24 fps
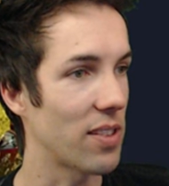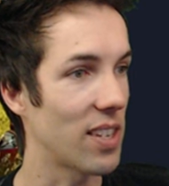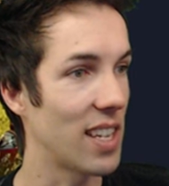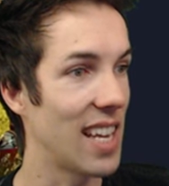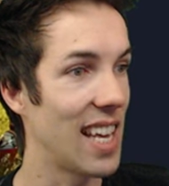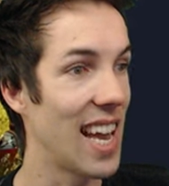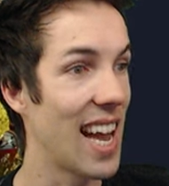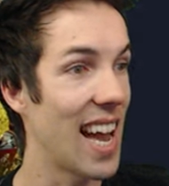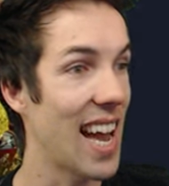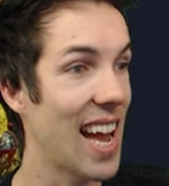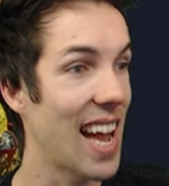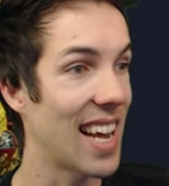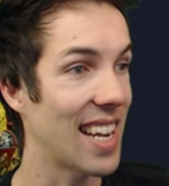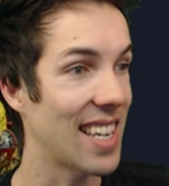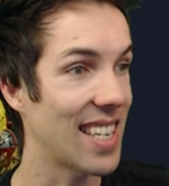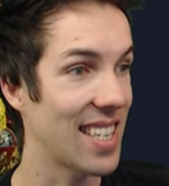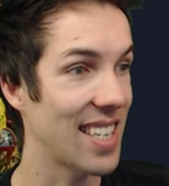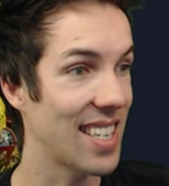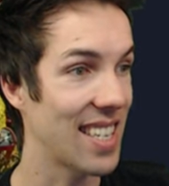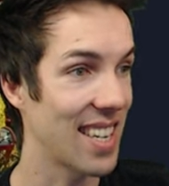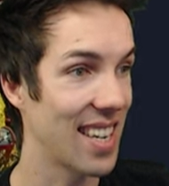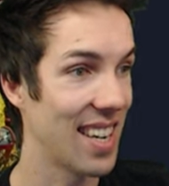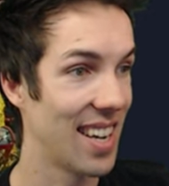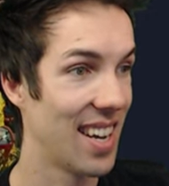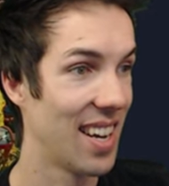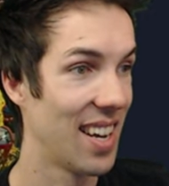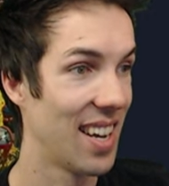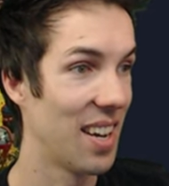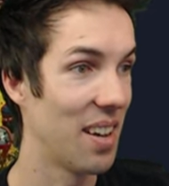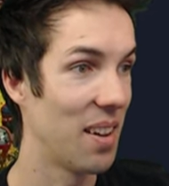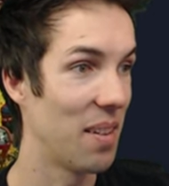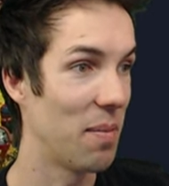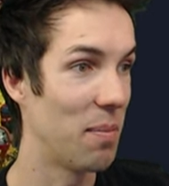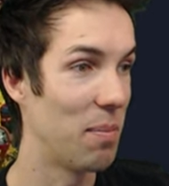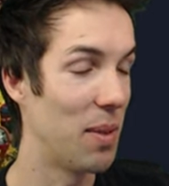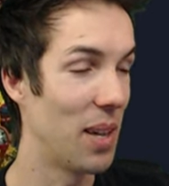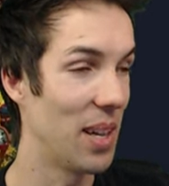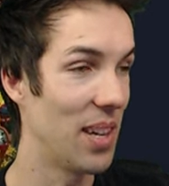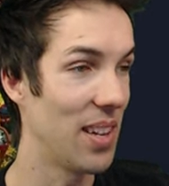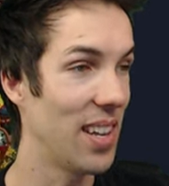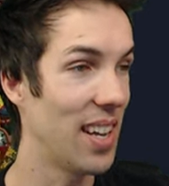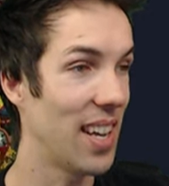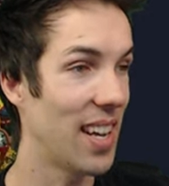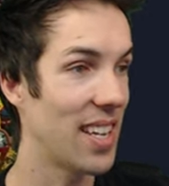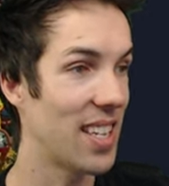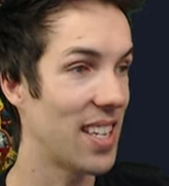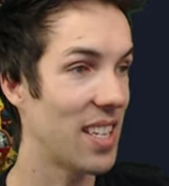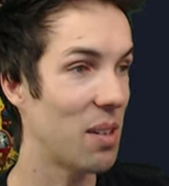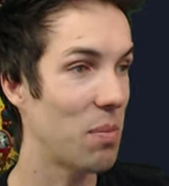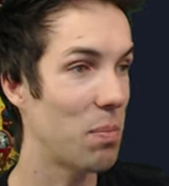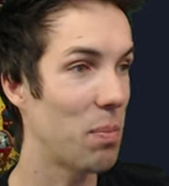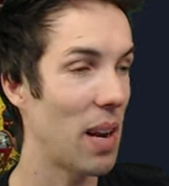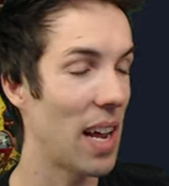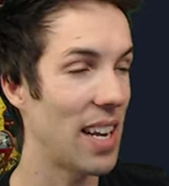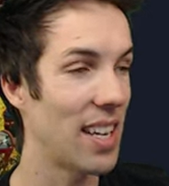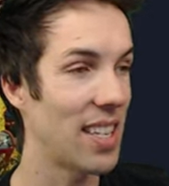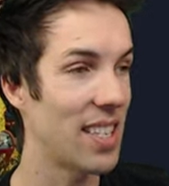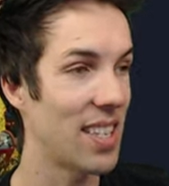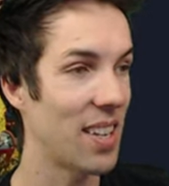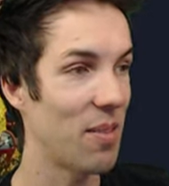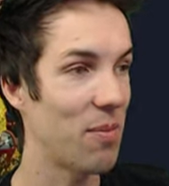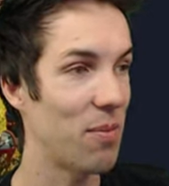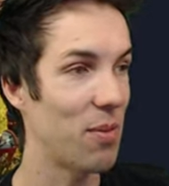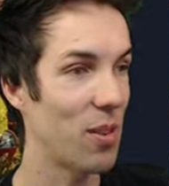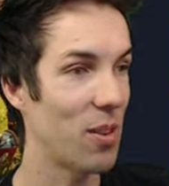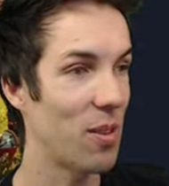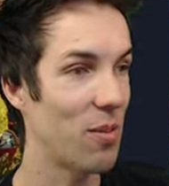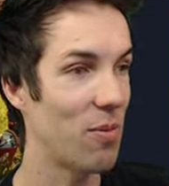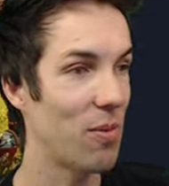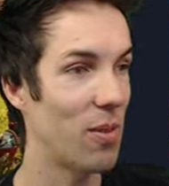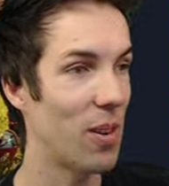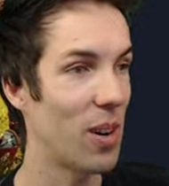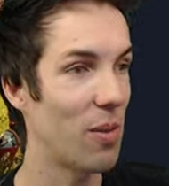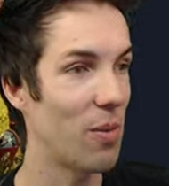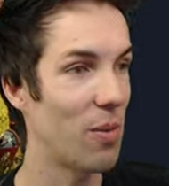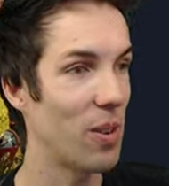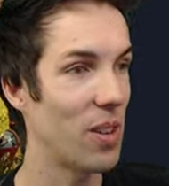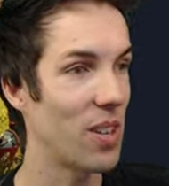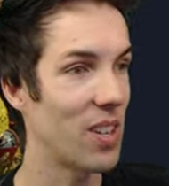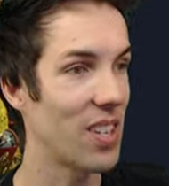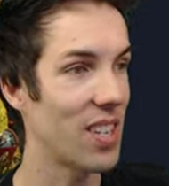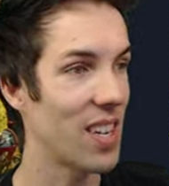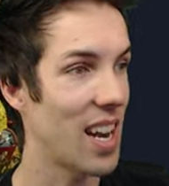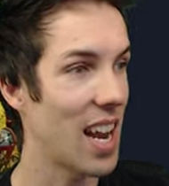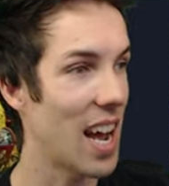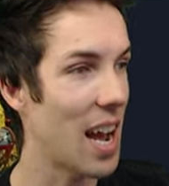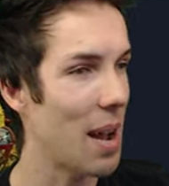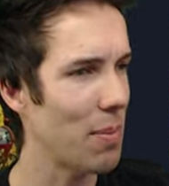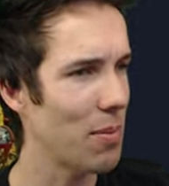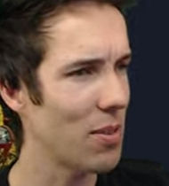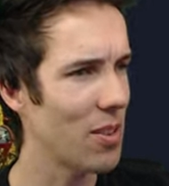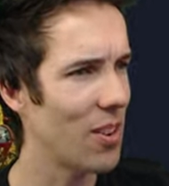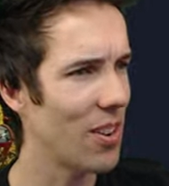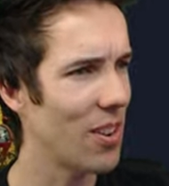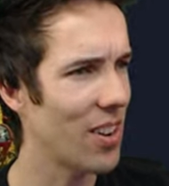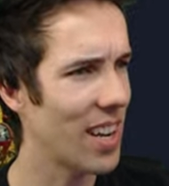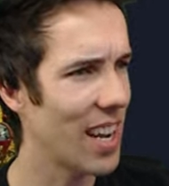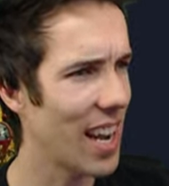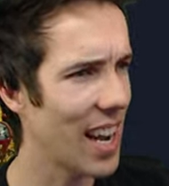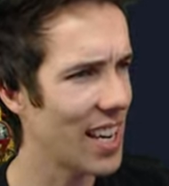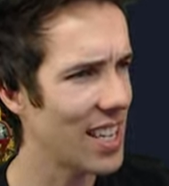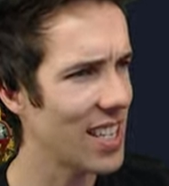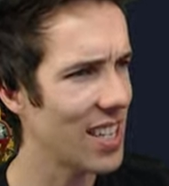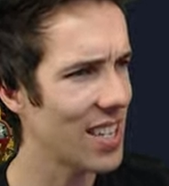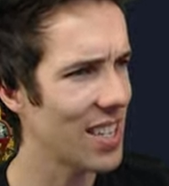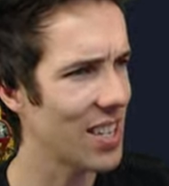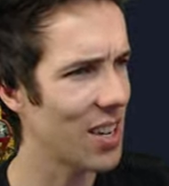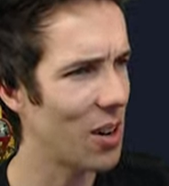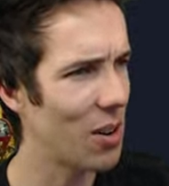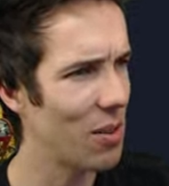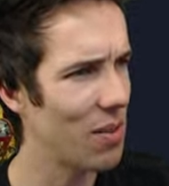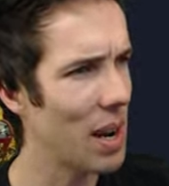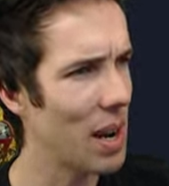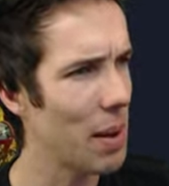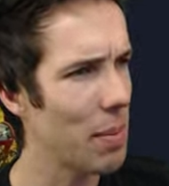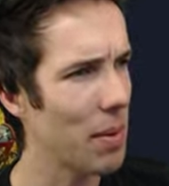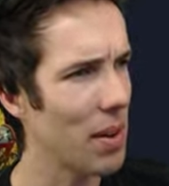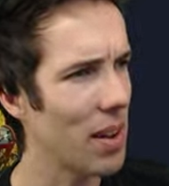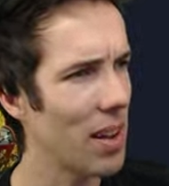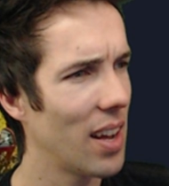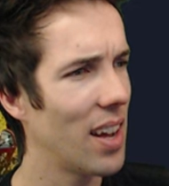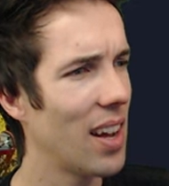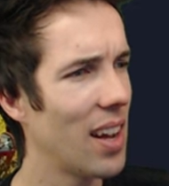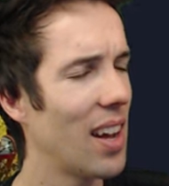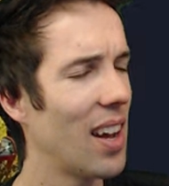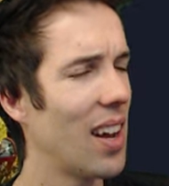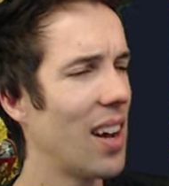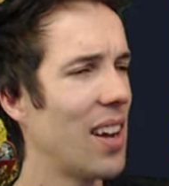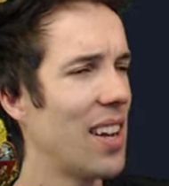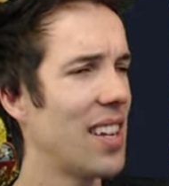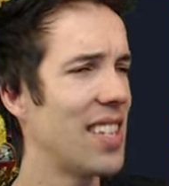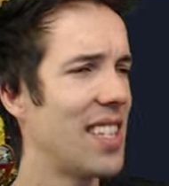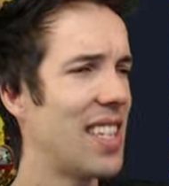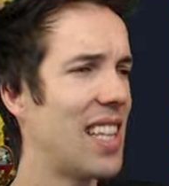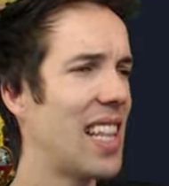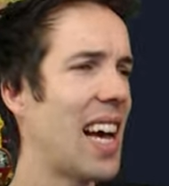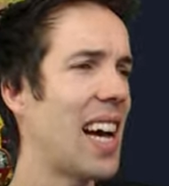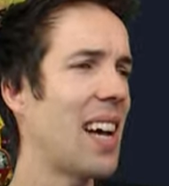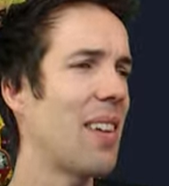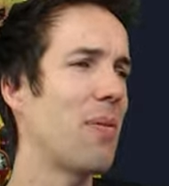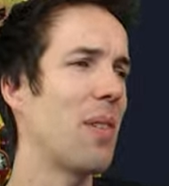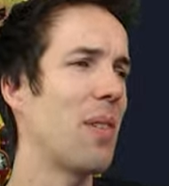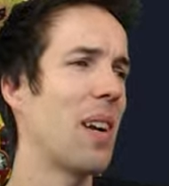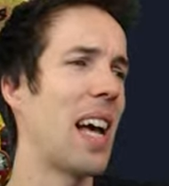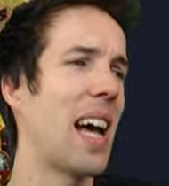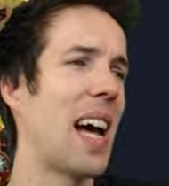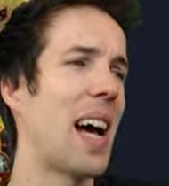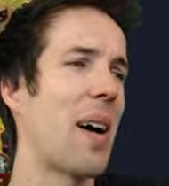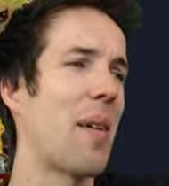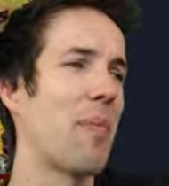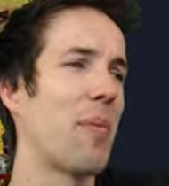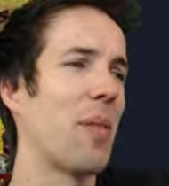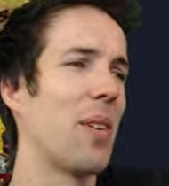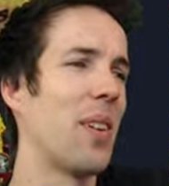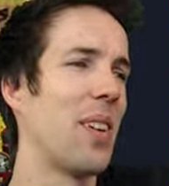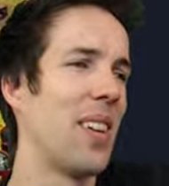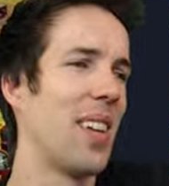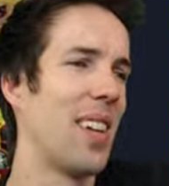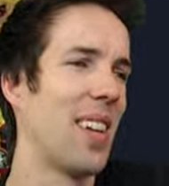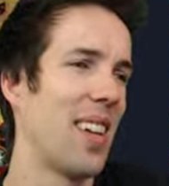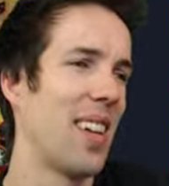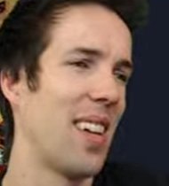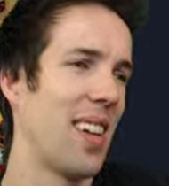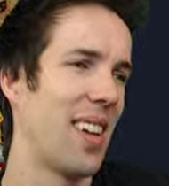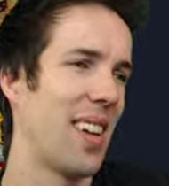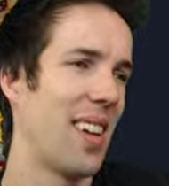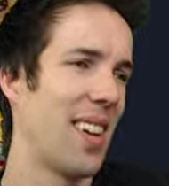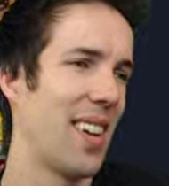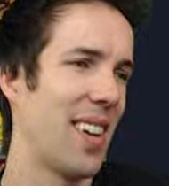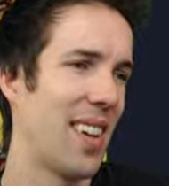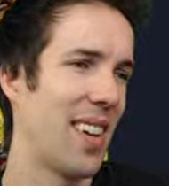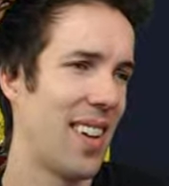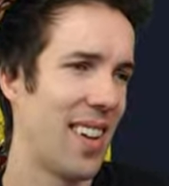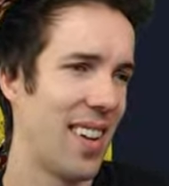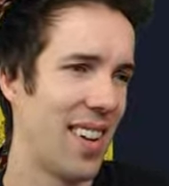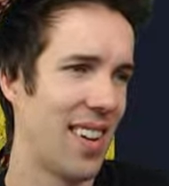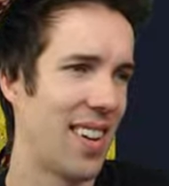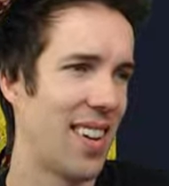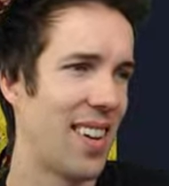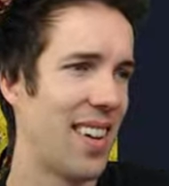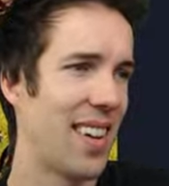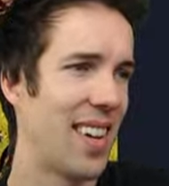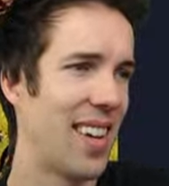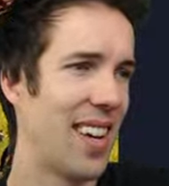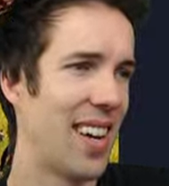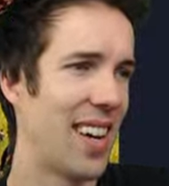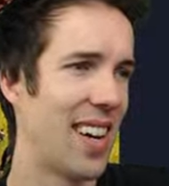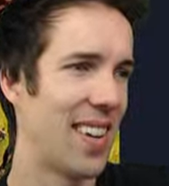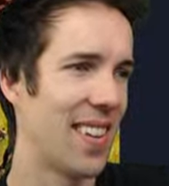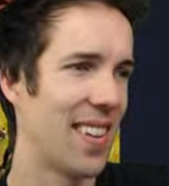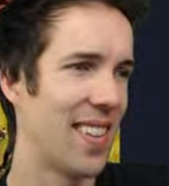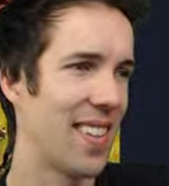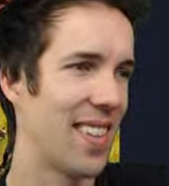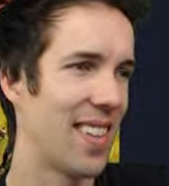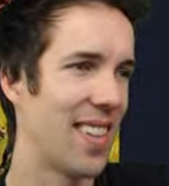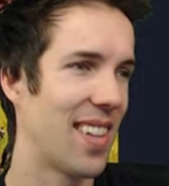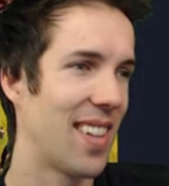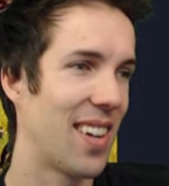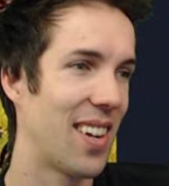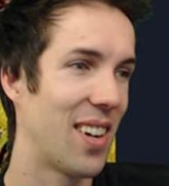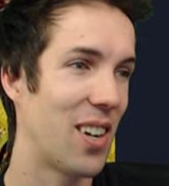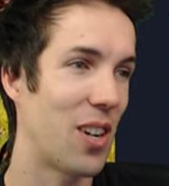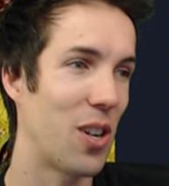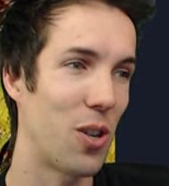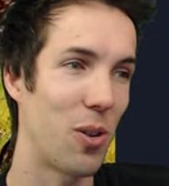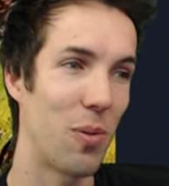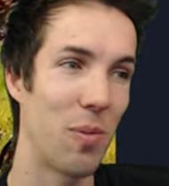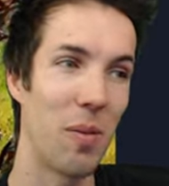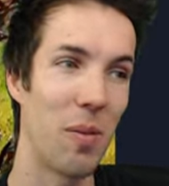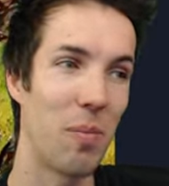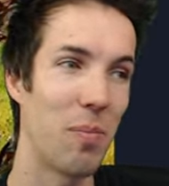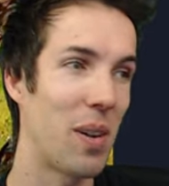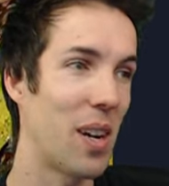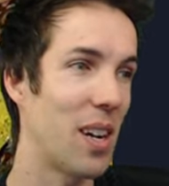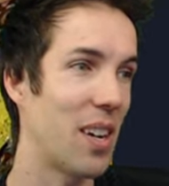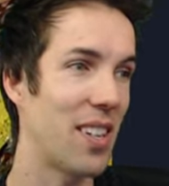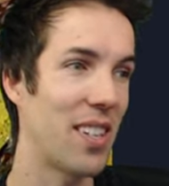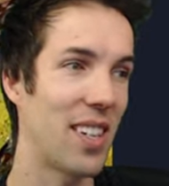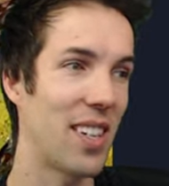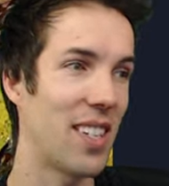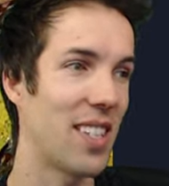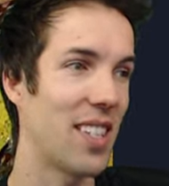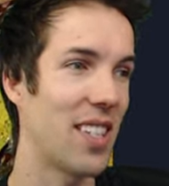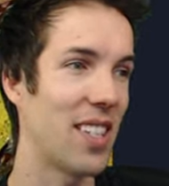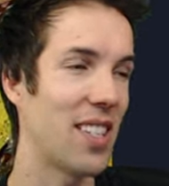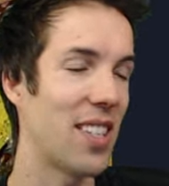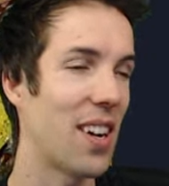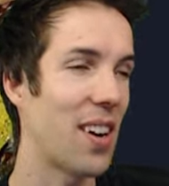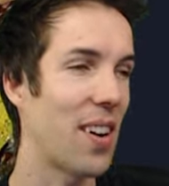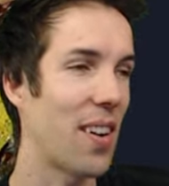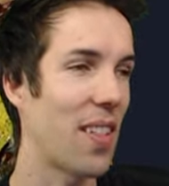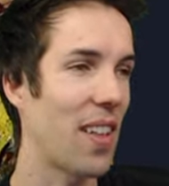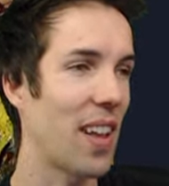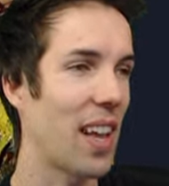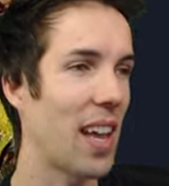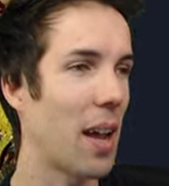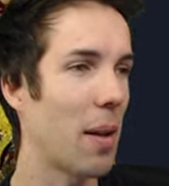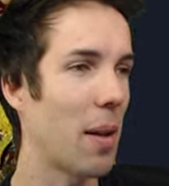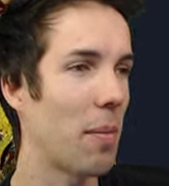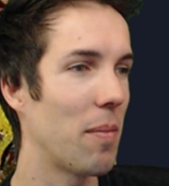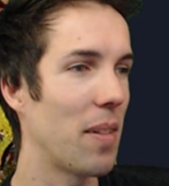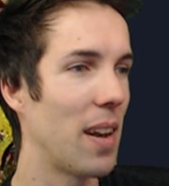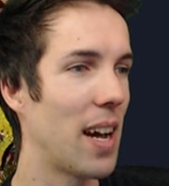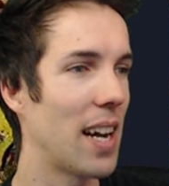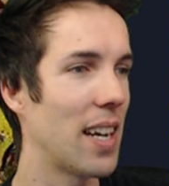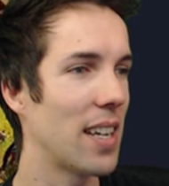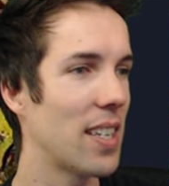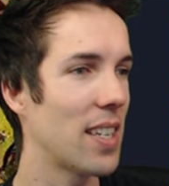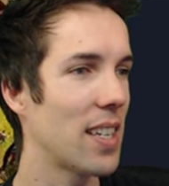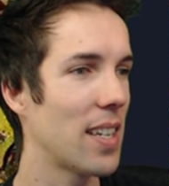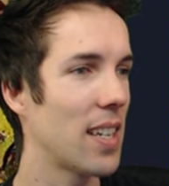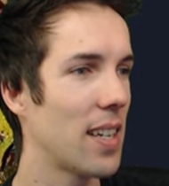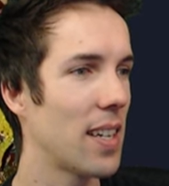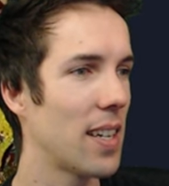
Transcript: Yes! Buildings placed in Fog of War would snap to locations overlapping. Is that what happened? Yeah. Common bug since the start of the game. Nice.